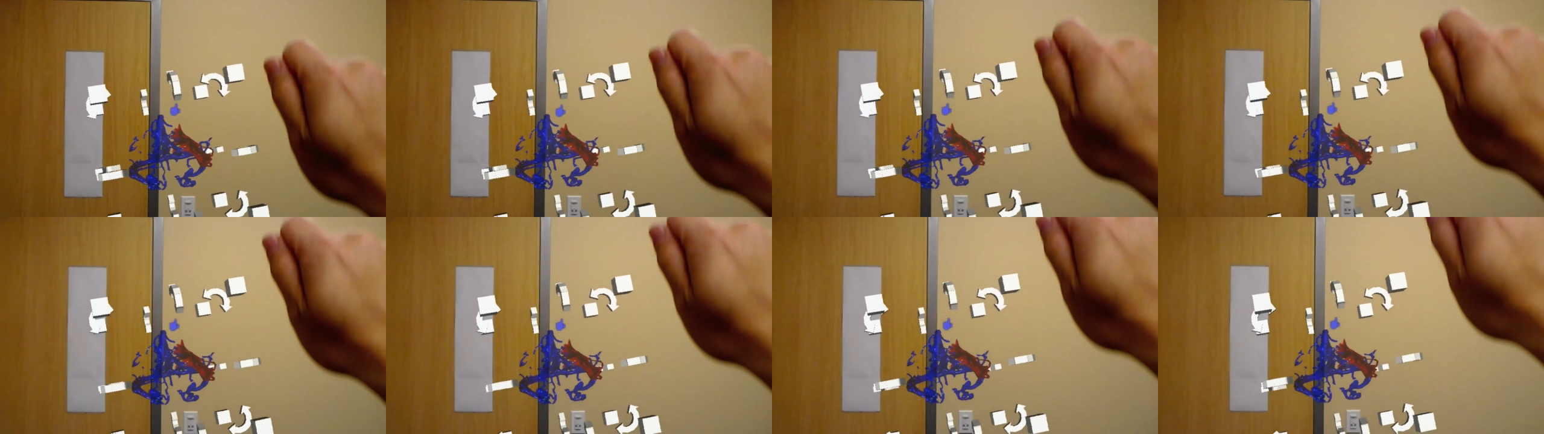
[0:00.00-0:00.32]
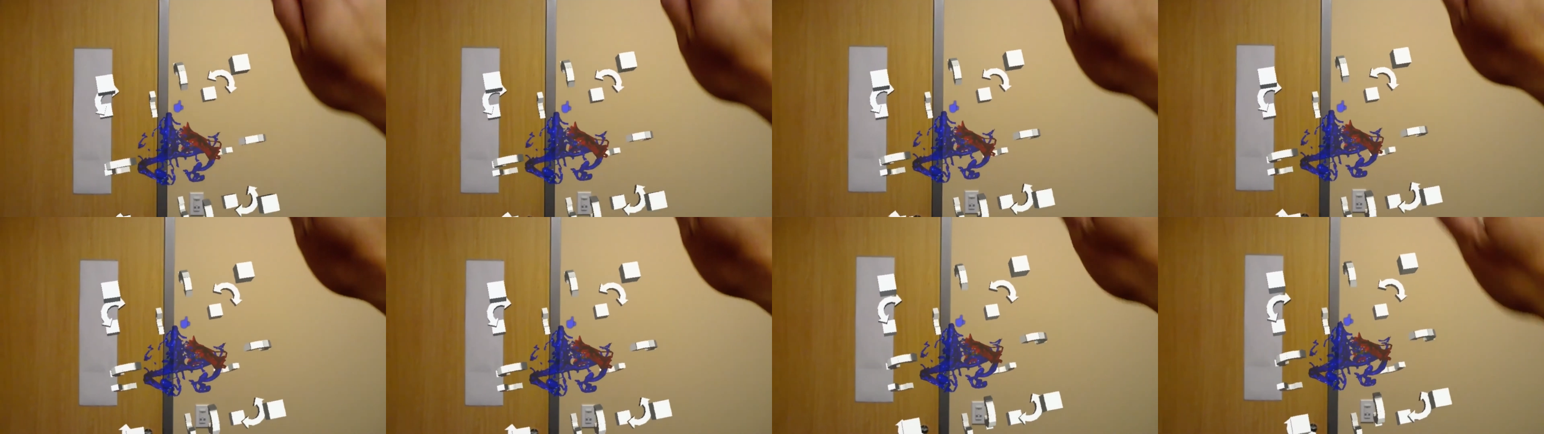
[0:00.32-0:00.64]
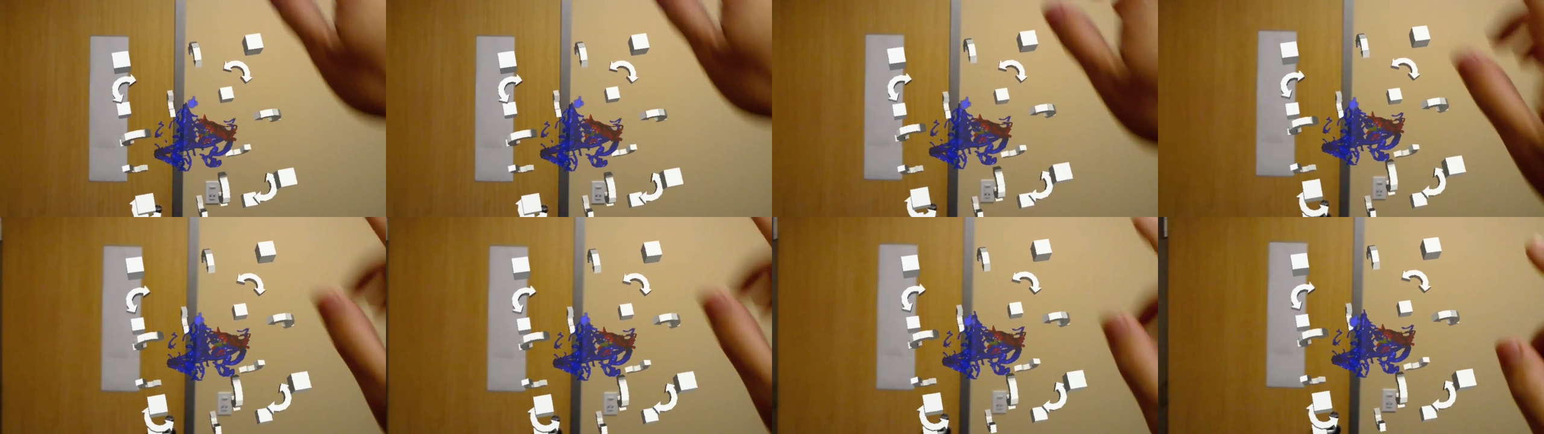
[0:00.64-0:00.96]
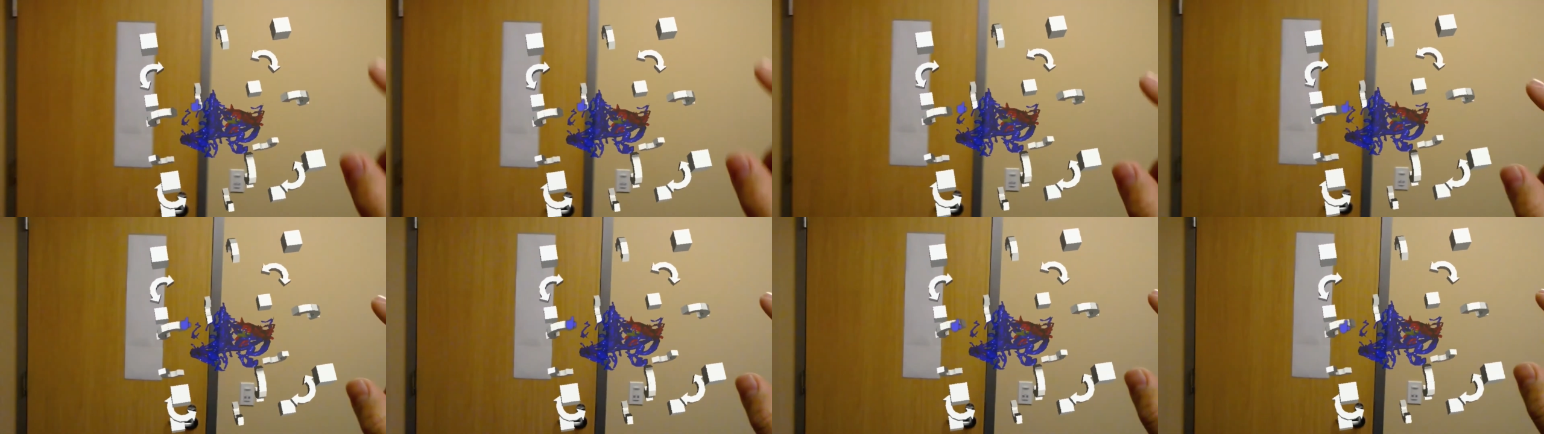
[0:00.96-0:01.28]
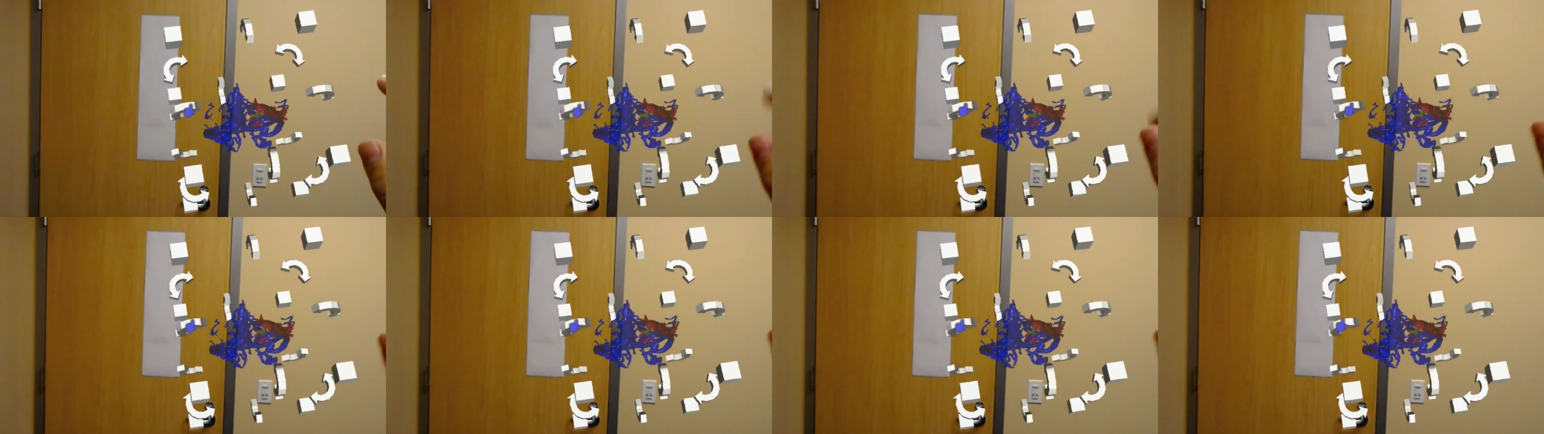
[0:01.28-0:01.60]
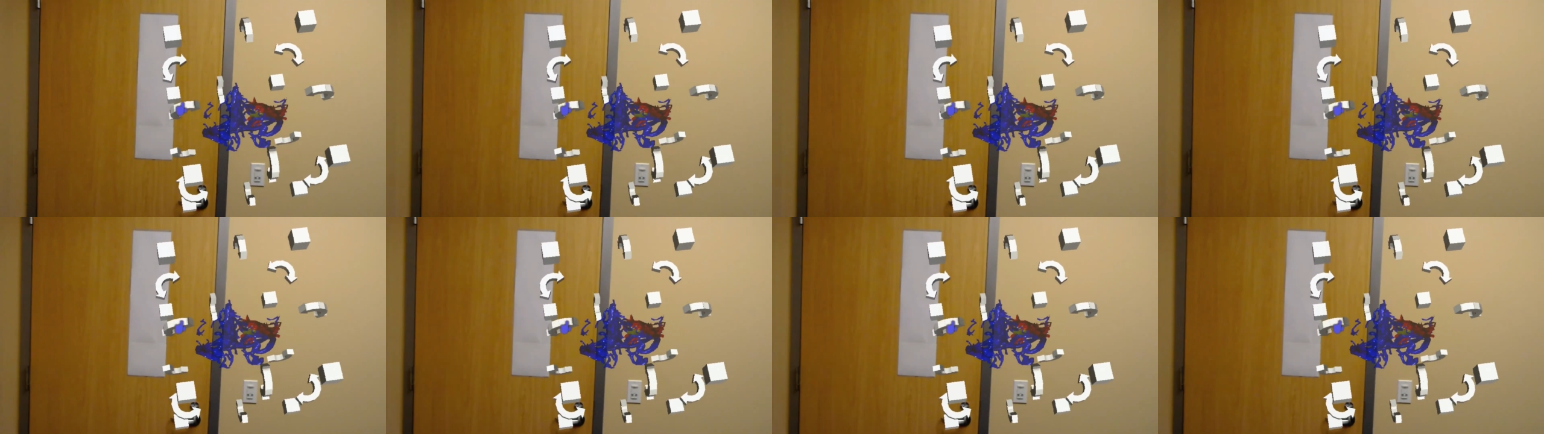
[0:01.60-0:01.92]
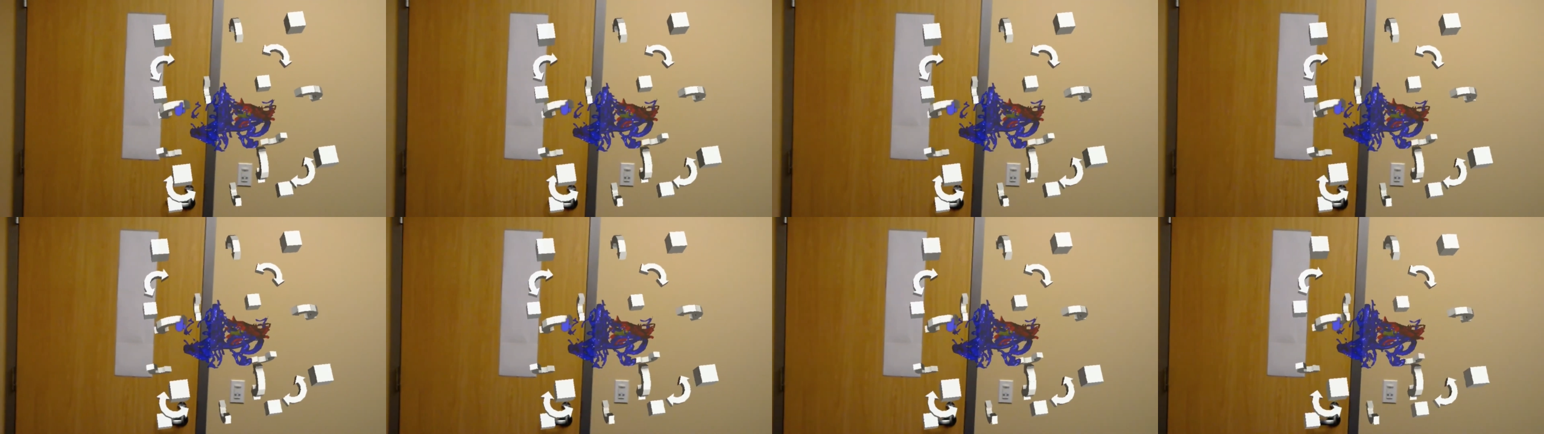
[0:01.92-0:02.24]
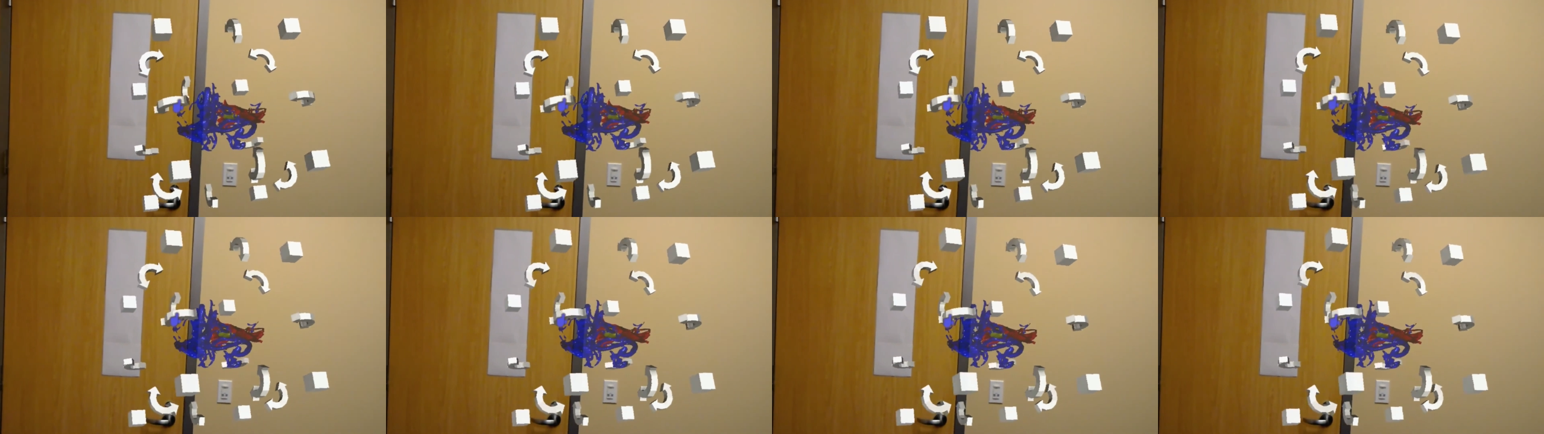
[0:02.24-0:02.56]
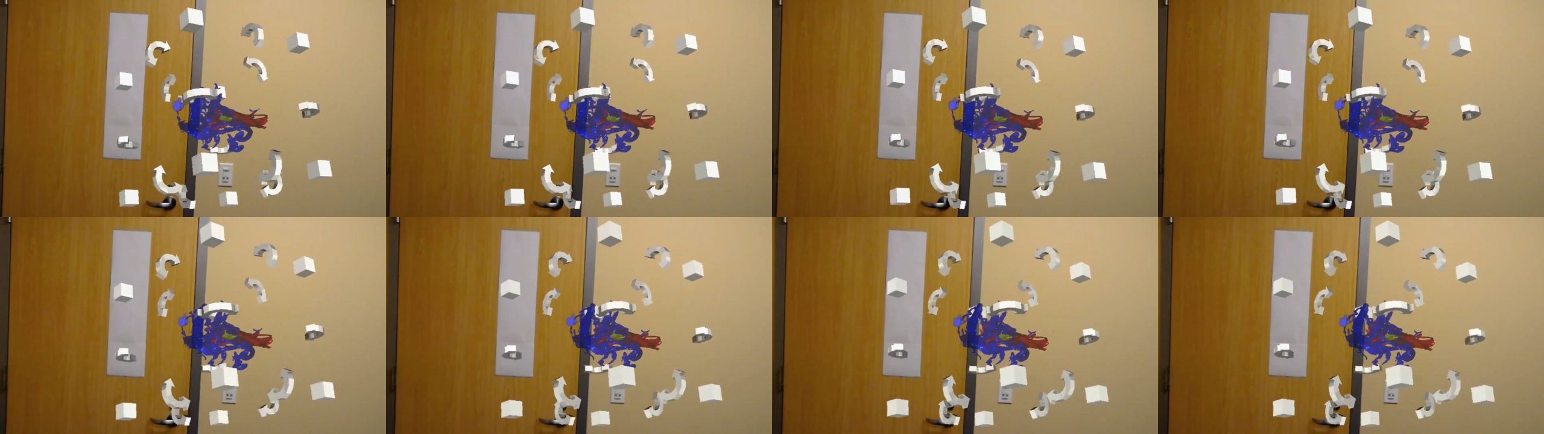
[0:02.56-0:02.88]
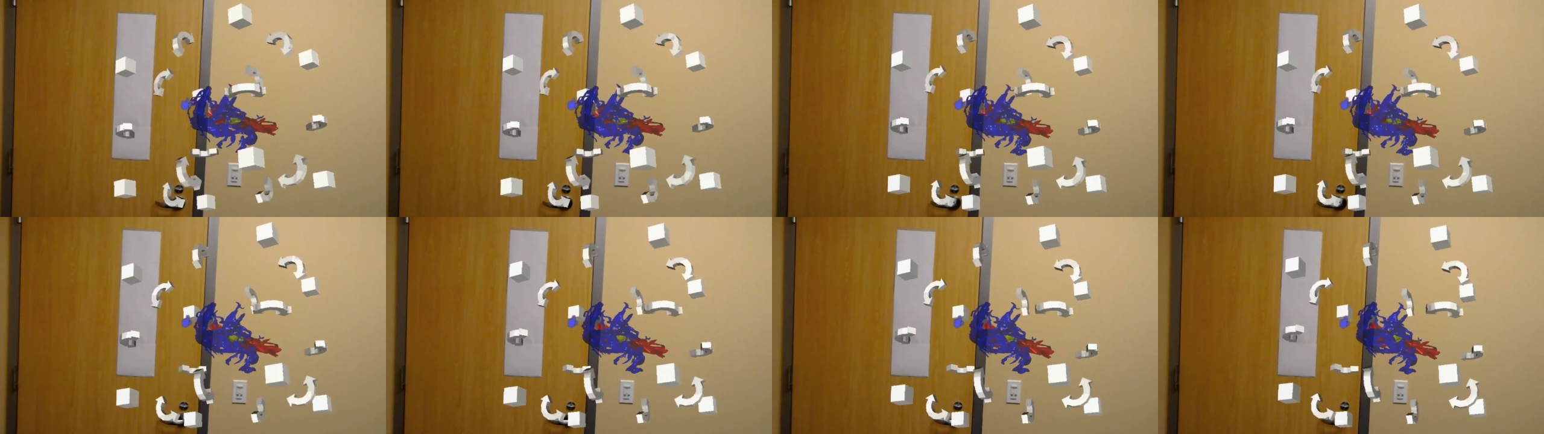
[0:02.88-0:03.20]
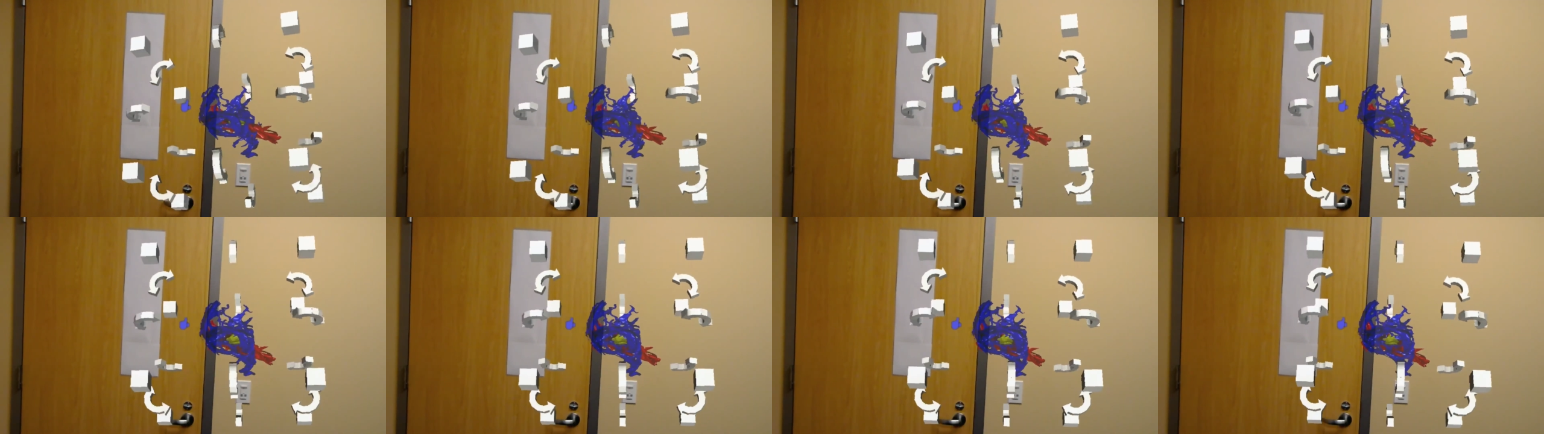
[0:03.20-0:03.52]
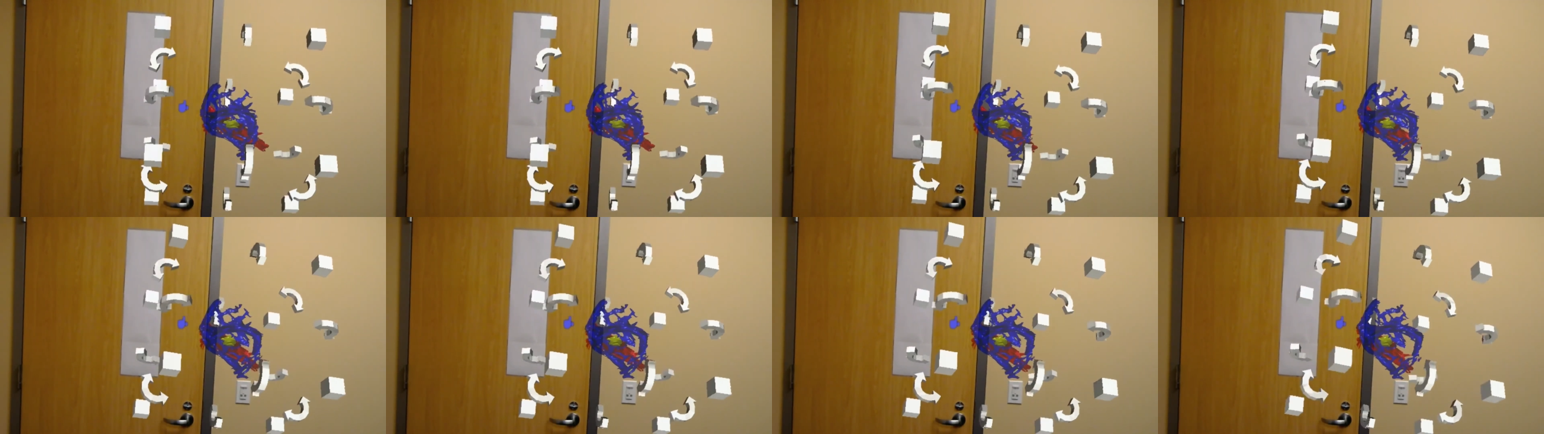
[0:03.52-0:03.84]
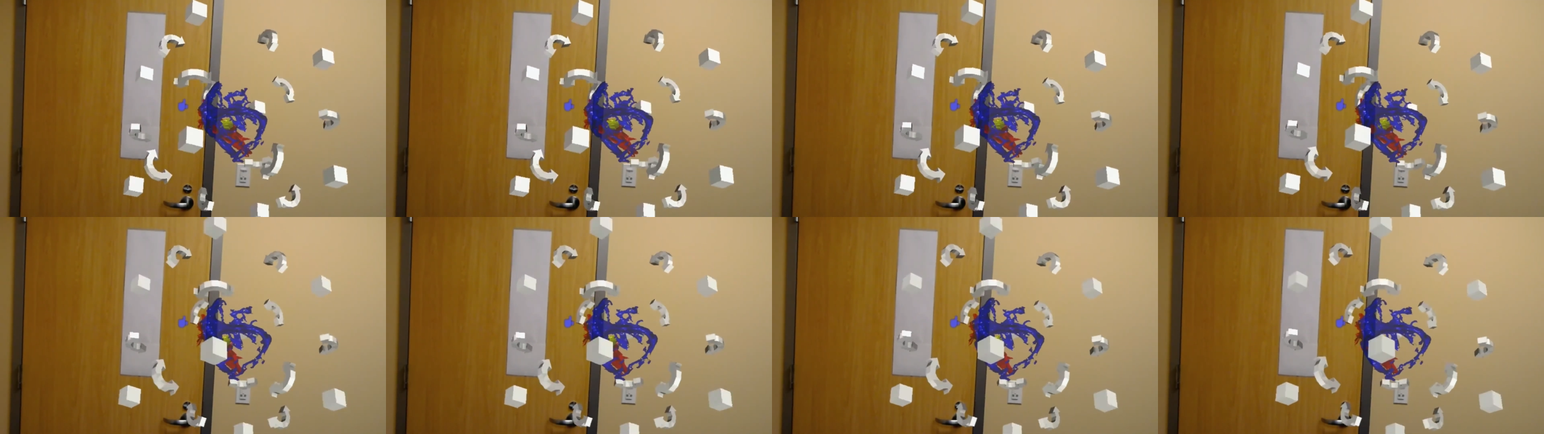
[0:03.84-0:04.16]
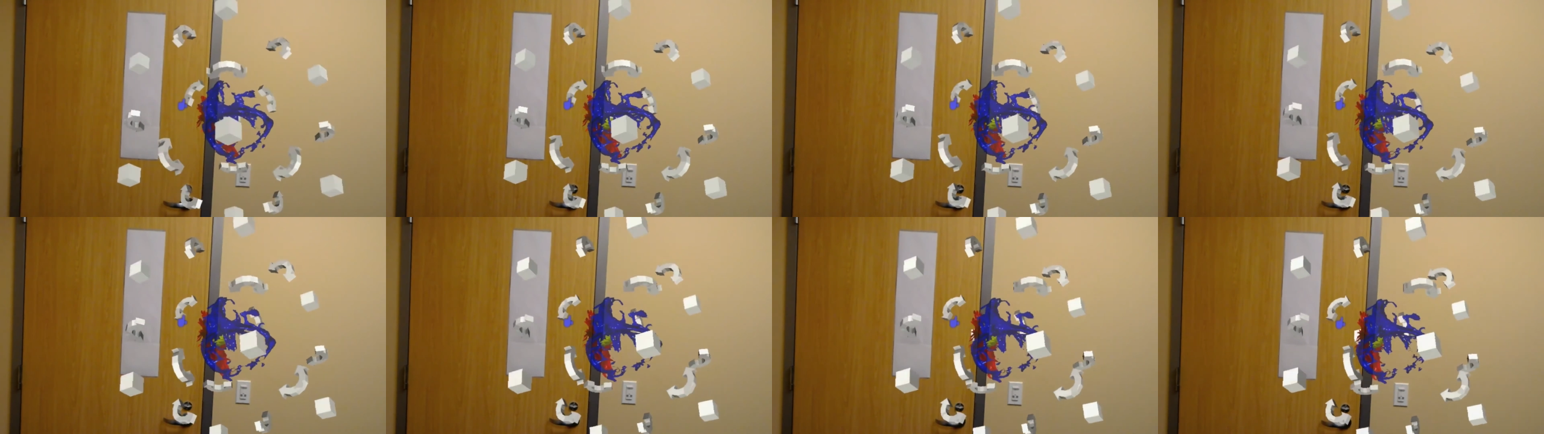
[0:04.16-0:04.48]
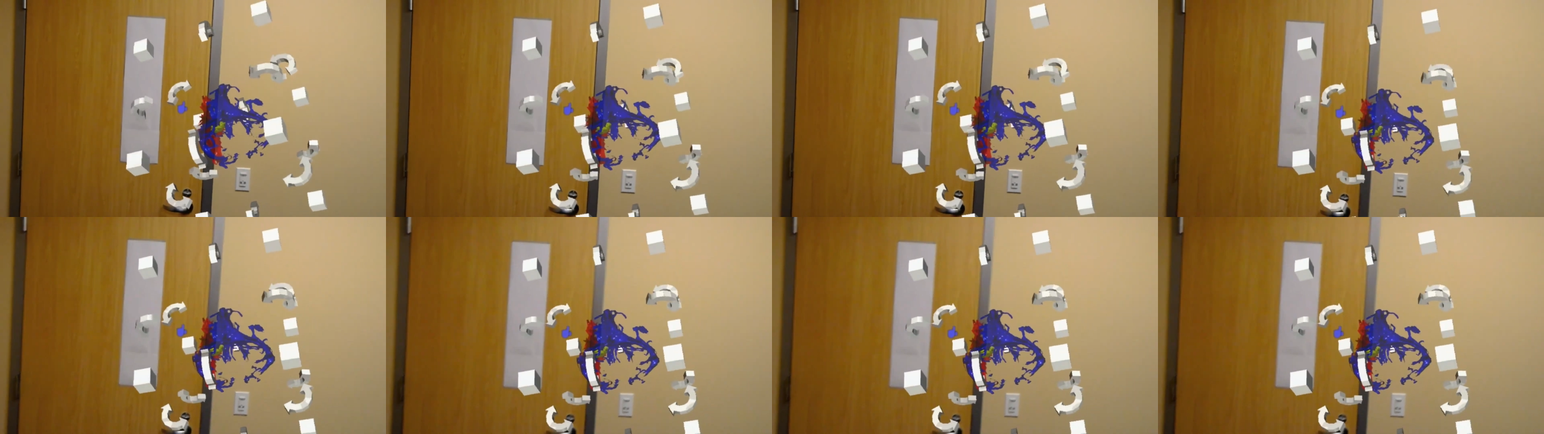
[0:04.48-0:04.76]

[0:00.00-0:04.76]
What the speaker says: [unreadable: no face in view]